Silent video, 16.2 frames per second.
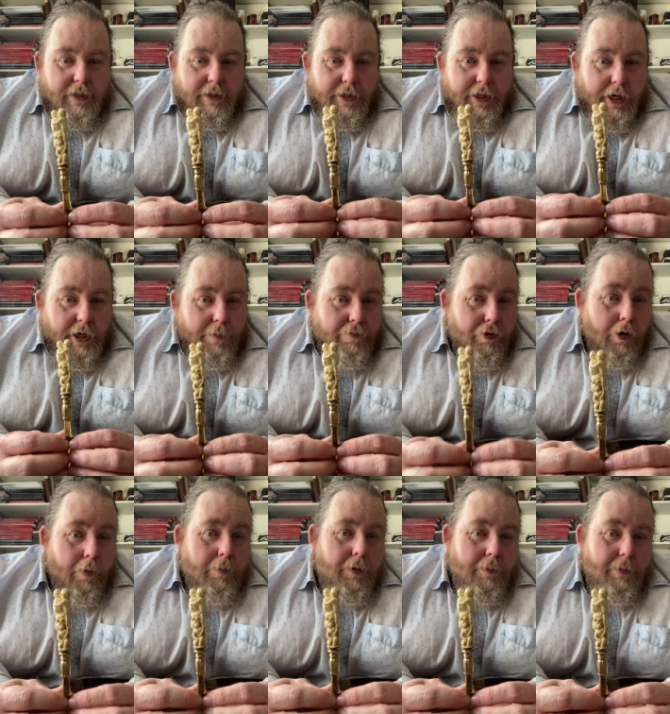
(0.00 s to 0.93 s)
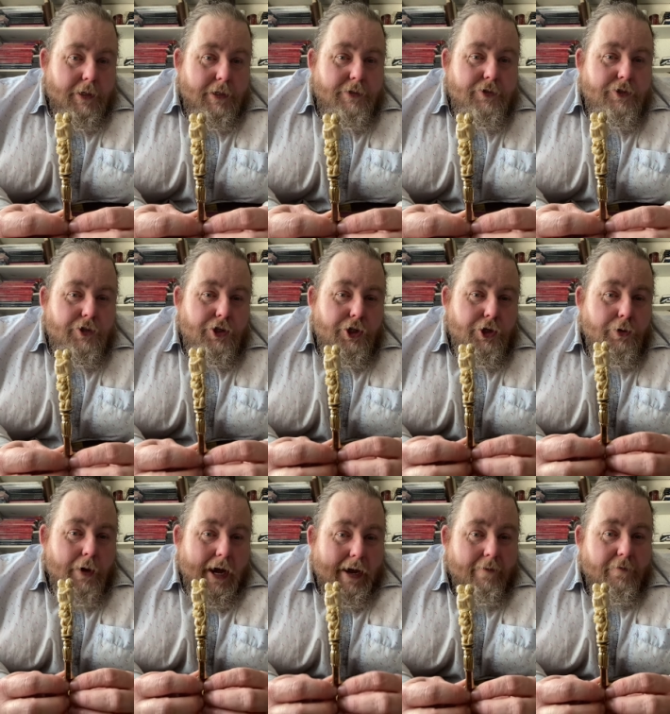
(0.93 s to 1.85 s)
The only problem is you
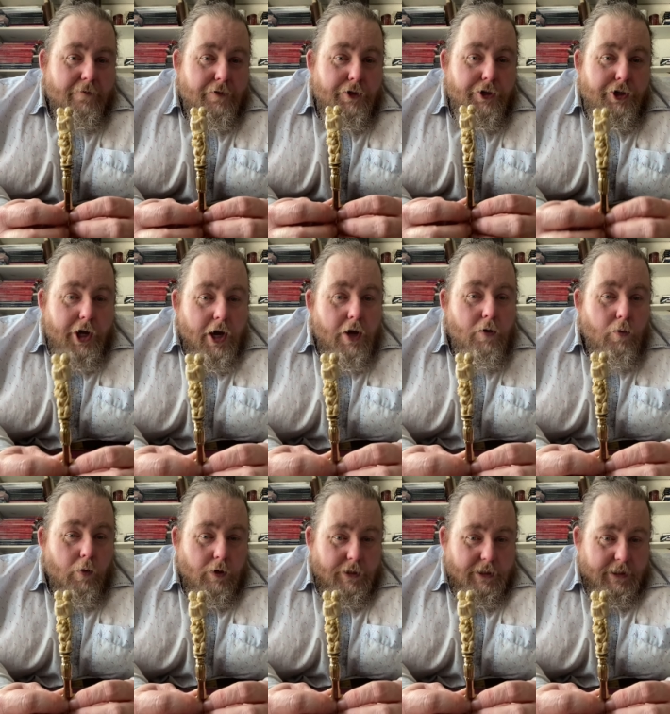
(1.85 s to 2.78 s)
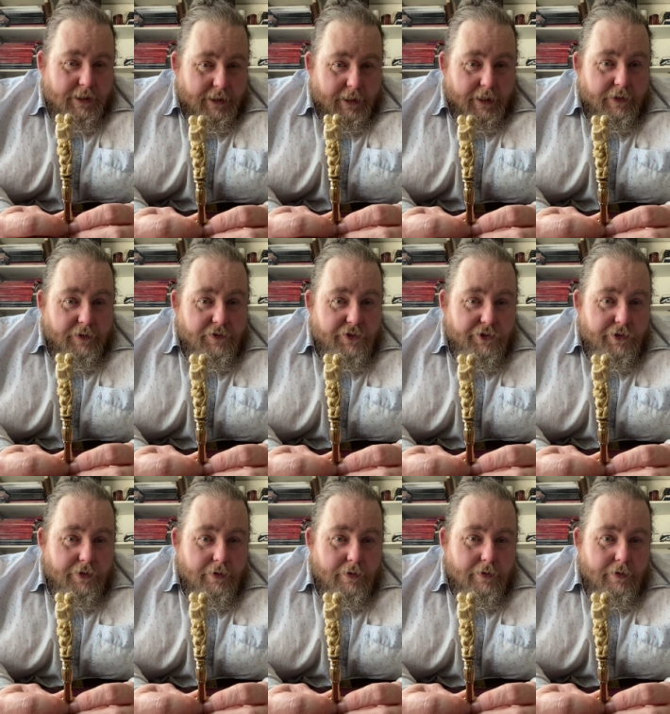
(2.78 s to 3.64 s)
have to know what it is